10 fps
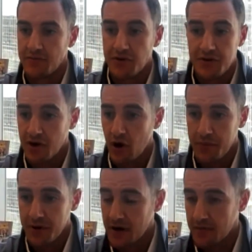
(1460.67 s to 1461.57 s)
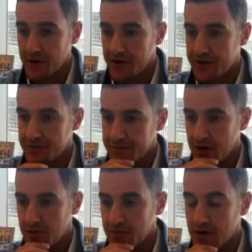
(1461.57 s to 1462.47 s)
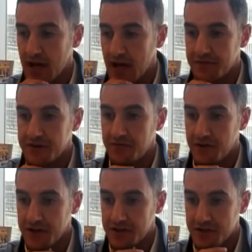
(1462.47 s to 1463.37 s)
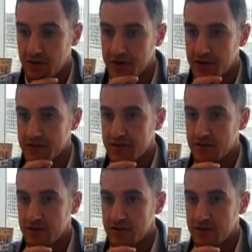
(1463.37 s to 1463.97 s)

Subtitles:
you can open it with, a lot of different custodians.